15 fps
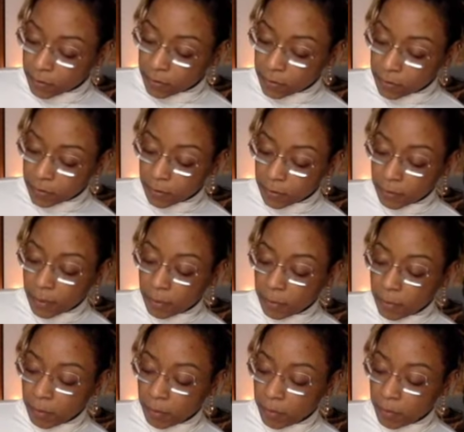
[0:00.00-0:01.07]
Somebody
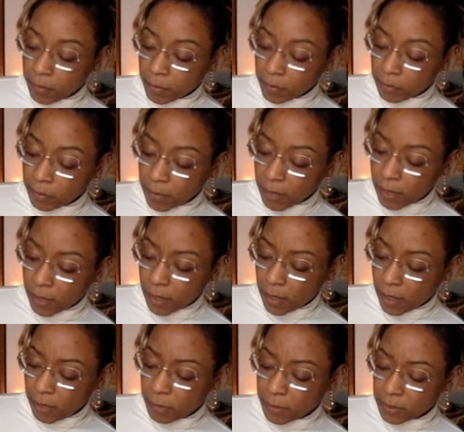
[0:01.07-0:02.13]
may be burdened by
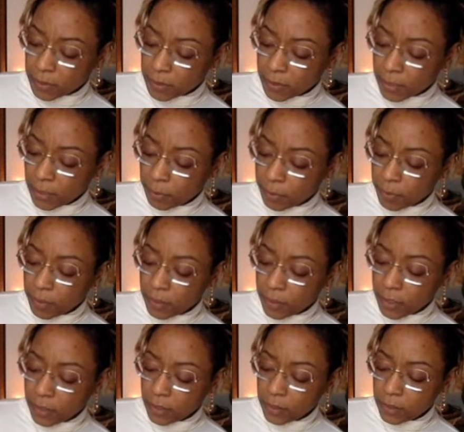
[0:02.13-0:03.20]
how much they put
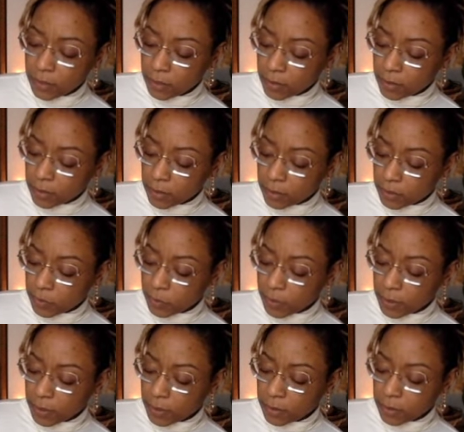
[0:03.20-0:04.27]
into this
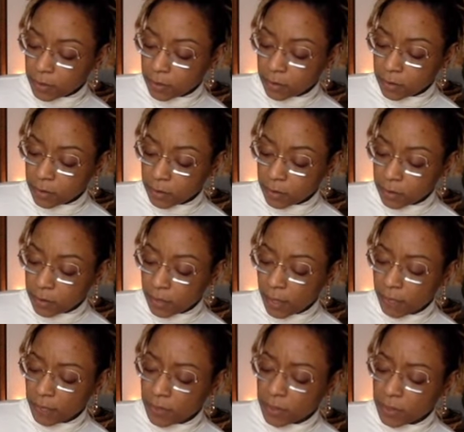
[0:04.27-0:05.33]
situation.
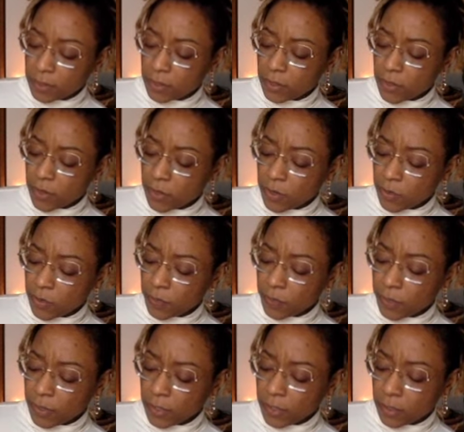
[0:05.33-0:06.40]
Having to start over
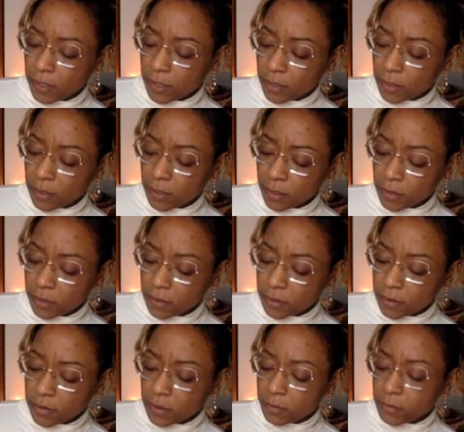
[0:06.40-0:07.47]
again
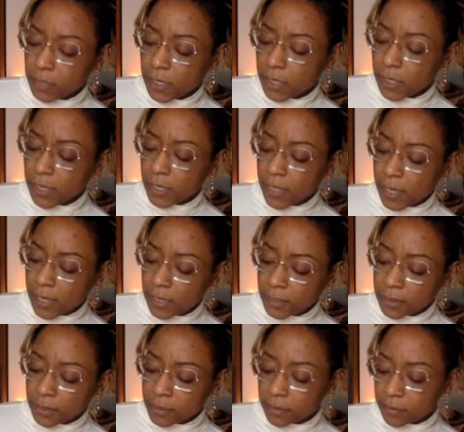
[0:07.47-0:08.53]
seems like a lot.